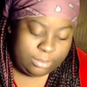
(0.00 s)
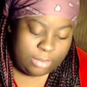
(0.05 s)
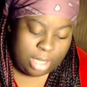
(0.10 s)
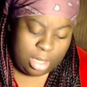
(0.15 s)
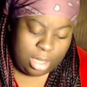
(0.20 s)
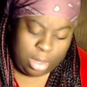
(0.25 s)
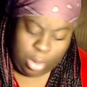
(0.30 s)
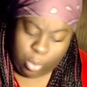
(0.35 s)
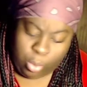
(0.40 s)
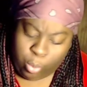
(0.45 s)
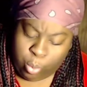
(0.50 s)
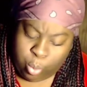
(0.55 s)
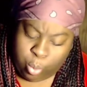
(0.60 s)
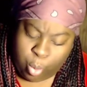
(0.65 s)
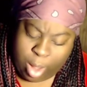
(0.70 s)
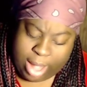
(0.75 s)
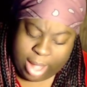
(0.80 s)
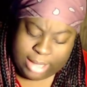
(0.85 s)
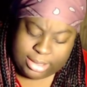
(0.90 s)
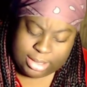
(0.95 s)

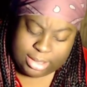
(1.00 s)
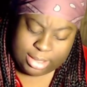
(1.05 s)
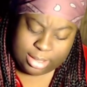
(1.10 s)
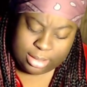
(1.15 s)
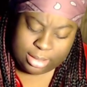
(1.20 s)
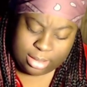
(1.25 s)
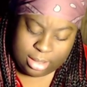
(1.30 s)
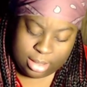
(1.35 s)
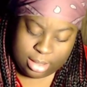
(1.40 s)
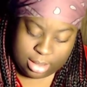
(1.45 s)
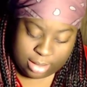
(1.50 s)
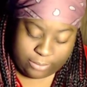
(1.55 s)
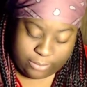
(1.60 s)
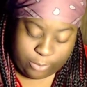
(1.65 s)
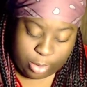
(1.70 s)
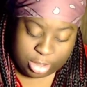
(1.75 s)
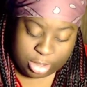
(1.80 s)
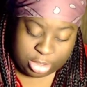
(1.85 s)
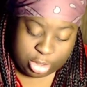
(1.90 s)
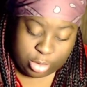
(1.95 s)
What? The four
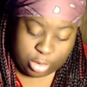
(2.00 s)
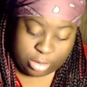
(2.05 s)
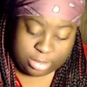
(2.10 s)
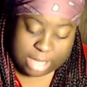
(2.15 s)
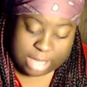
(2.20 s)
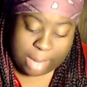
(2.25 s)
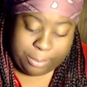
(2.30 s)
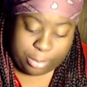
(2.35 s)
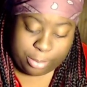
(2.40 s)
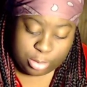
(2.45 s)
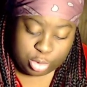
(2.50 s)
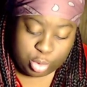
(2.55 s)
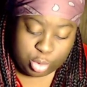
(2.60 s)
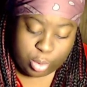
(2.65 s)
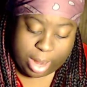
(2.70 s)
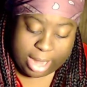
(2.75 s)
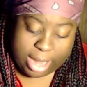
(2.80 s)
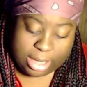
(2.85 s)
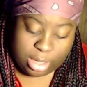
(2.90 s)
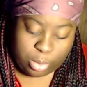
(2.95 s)
general doppels cried
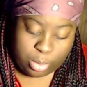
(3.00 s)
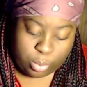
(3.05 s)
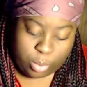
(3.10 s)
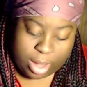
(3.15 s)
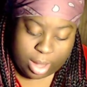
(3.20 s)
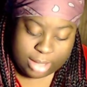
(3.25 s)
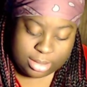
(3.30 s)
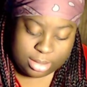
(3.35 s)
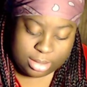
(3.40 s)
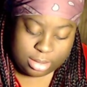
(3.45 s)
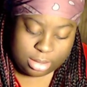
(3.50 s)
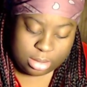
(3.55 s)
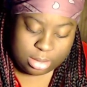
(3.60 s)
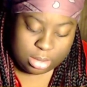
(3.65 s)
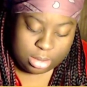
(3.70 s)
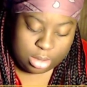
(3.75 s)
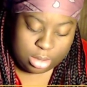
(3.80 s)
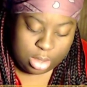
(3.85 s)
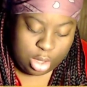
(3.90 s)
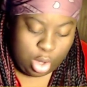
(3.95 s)
at once.
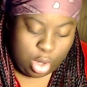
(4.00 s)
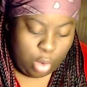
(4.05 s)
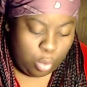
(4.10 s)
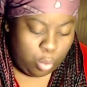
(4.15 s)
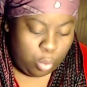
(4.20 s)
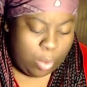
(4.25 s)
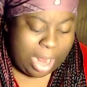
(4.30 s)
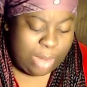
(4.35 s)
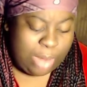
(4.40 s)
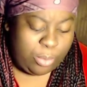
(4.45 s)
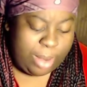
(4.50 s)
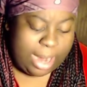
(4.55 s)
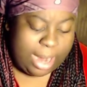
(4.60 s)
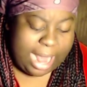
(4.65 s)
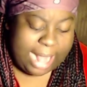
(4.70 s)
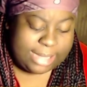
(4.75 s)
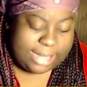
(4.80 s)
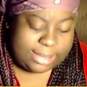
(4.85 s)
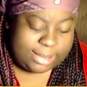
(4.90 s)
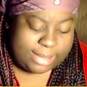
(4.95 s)
Run when I
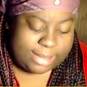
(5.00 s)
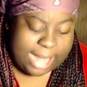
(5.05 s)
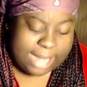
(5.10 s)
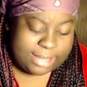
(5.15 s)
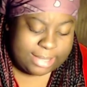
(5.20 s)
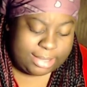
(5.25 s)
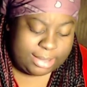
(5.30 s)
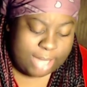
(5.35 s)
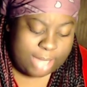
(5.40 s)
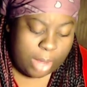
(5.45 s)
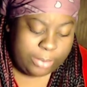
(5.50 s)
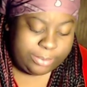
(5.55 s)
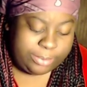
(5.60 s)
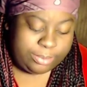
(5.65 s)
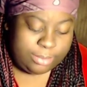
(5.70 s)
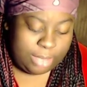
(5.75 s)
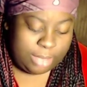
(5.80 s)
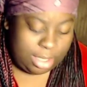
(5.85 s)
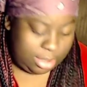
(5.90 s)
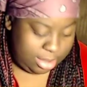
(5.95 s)
say so,
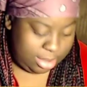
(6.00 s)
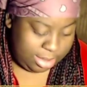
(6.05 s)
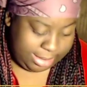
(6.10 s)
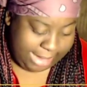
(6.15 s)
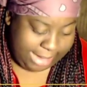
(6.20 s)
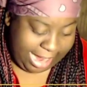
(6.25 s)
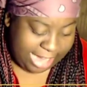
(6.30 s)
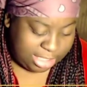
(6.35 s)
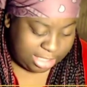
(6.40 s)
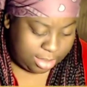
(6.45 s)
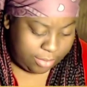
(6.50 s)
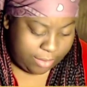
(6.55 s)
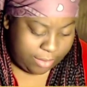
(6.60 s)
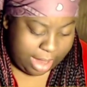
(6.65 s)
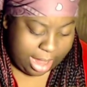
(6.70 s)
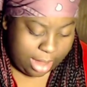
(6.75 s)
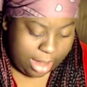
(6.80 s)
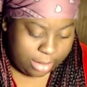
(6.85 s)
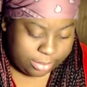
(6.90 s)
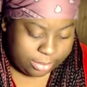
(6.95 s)
Dodge frowned.